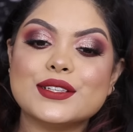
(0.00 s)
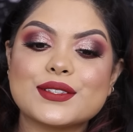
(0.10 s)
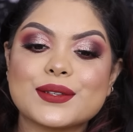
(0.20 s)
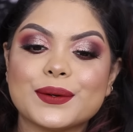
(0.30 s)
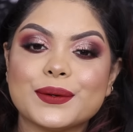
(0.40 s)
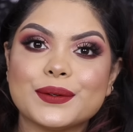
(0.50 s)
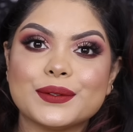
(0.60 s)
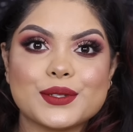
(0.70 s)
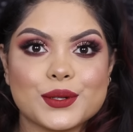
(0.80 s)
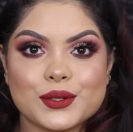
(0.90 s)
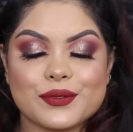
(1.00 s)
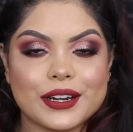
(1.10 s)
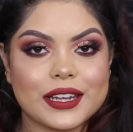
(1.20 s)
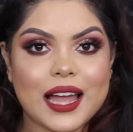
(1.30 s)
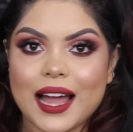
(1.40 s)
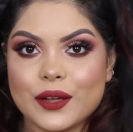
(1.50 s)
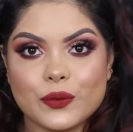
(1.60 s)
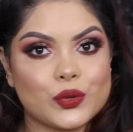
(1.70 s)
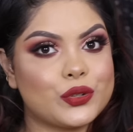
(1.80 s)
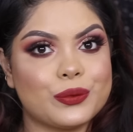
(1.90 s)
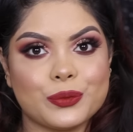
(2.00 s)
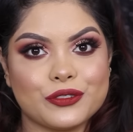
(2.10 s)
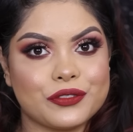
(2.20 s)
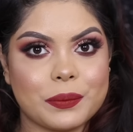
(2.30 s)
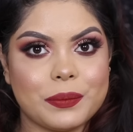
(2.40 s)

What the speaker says: So don't worry, I won't remove the